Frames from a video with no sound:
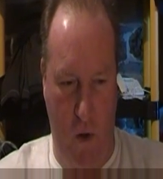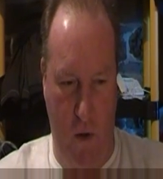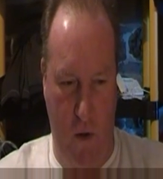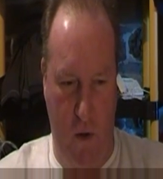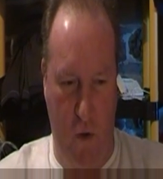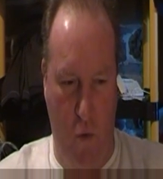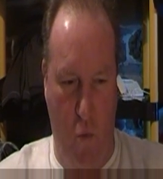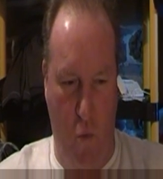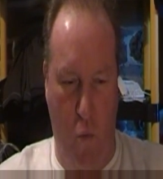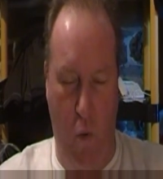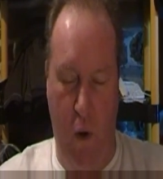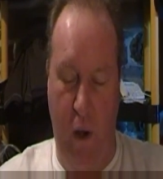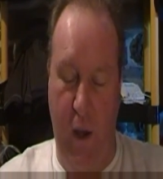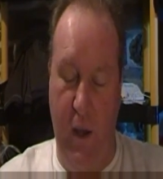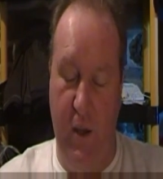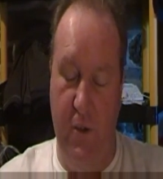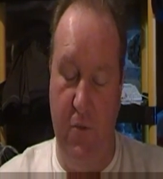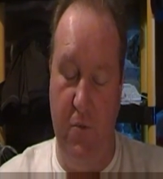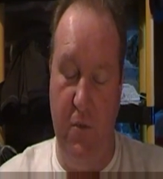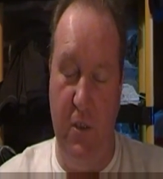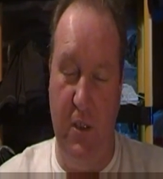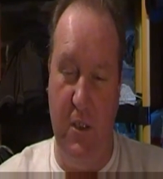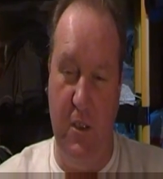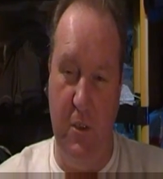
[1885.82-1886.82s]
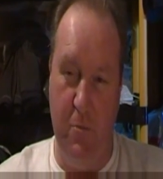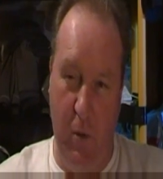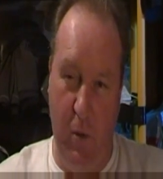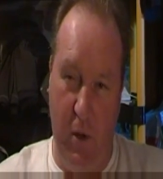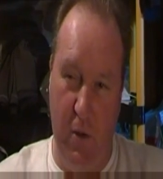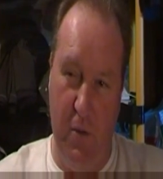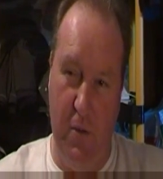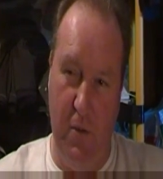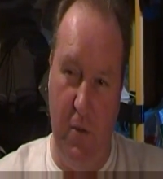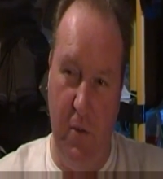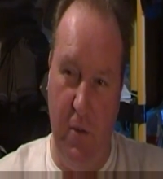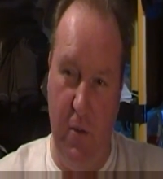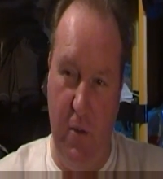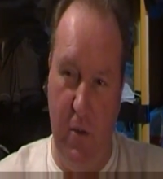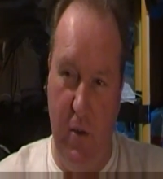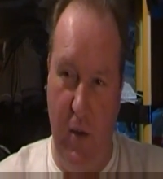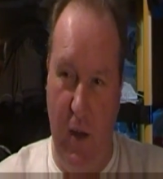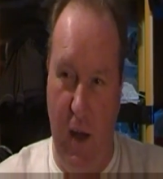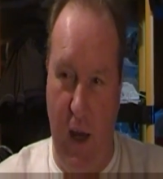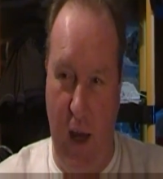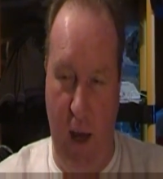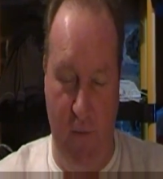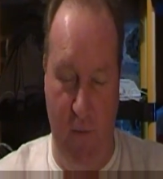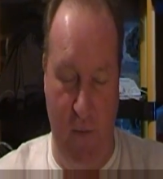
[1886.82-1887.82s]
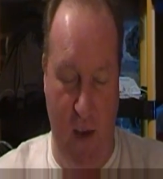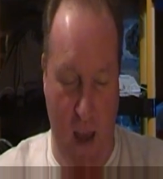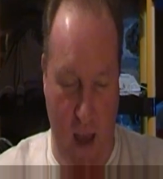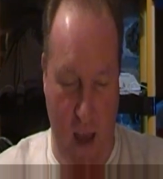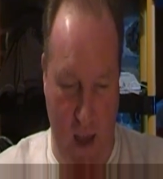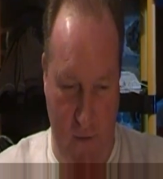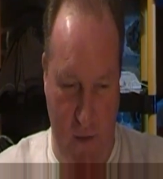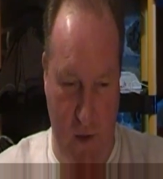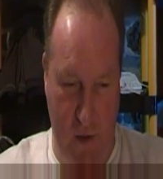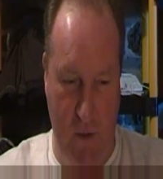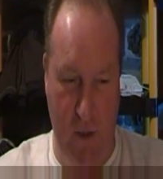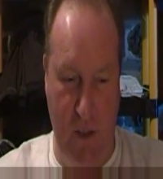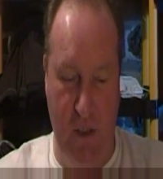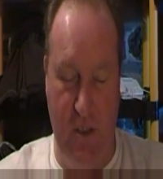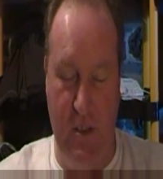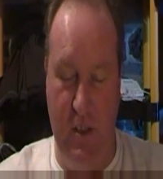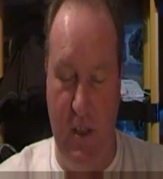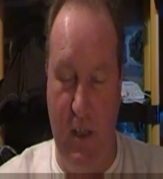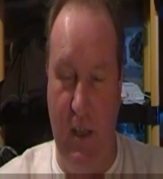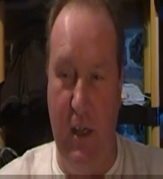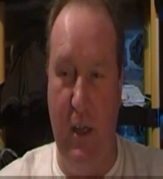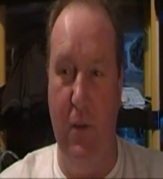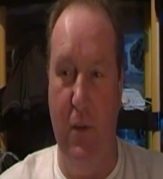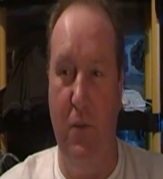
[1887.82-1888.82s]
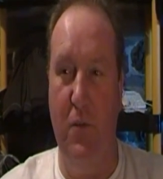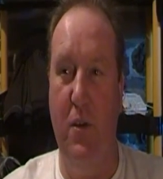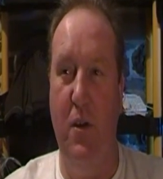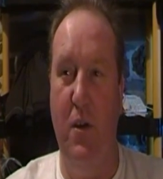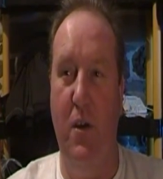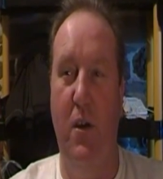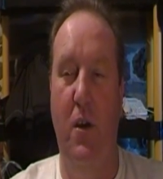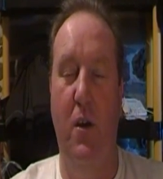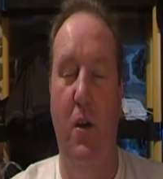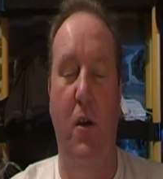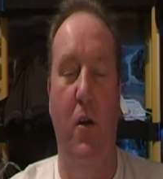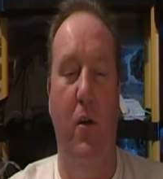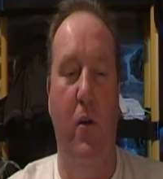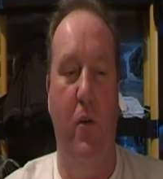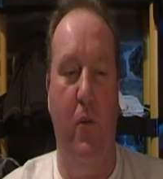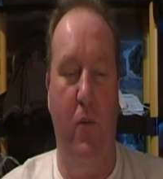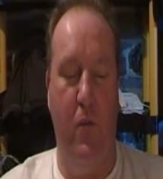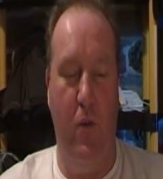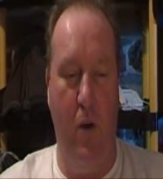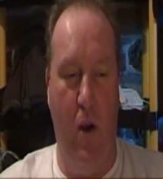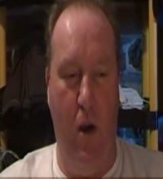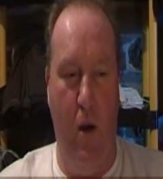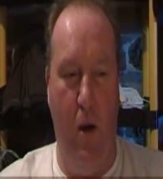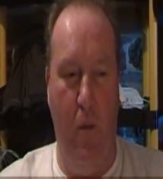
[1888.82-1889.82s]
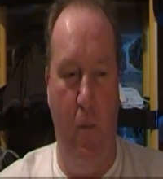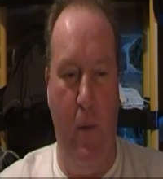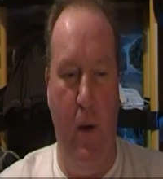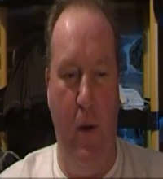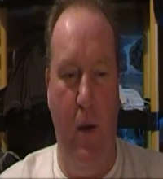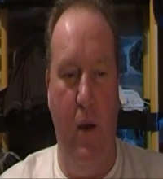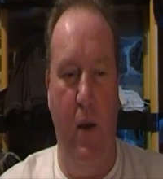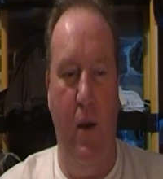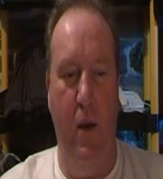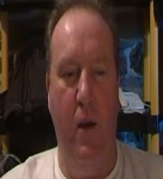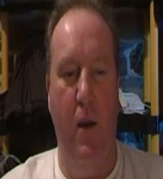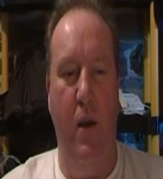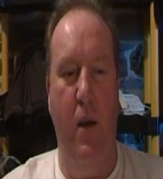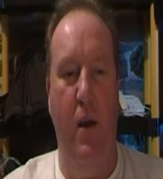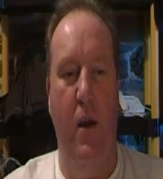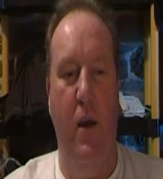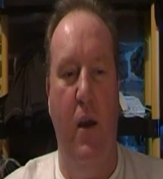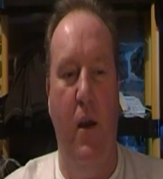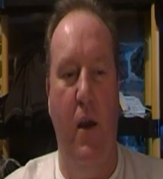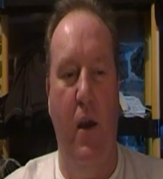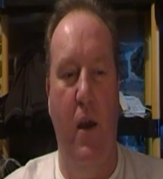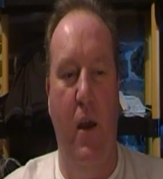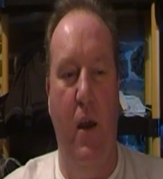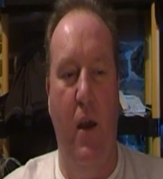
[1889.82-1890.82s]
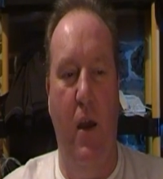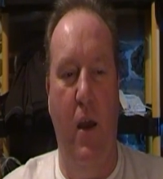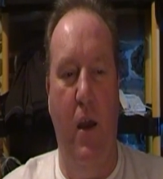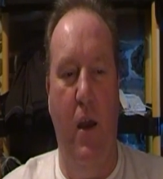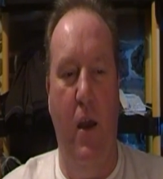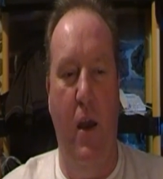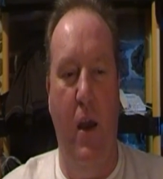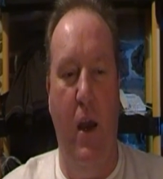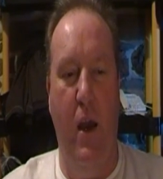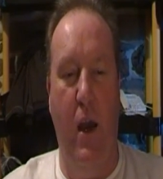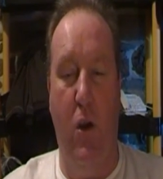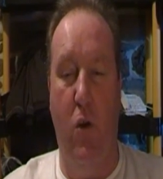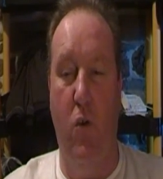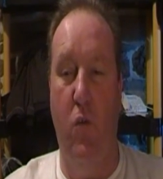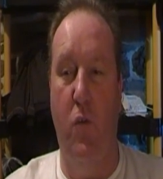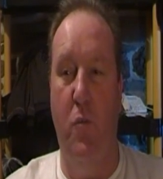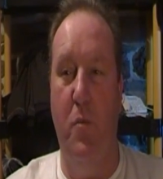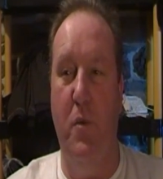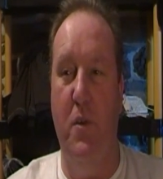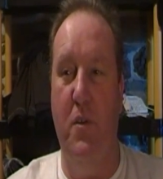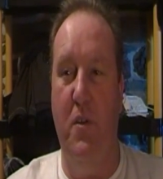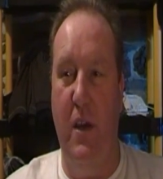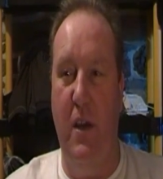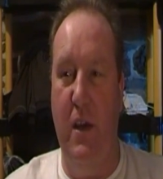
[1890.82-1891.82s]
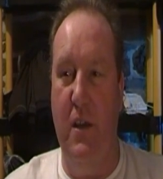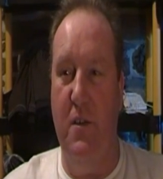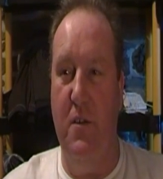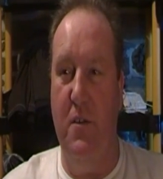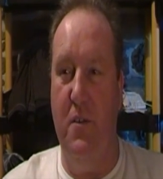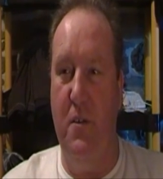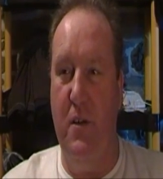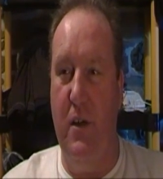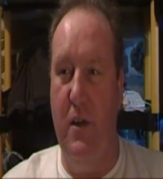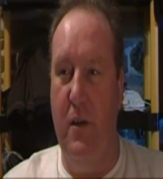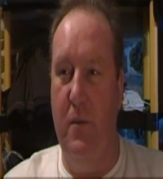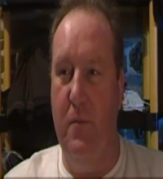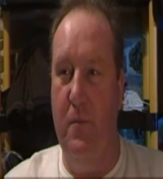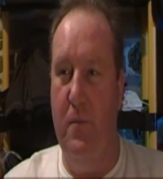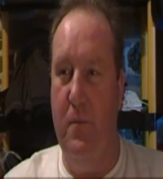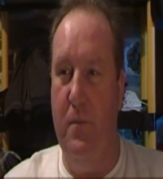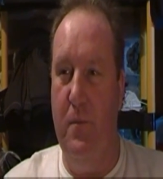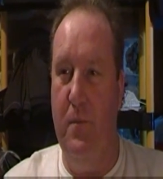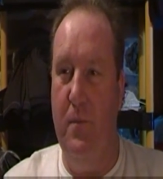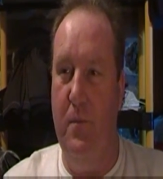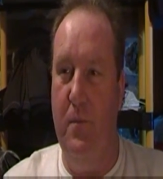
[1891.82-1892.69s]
one of the worst responses I've ever received from a government agency.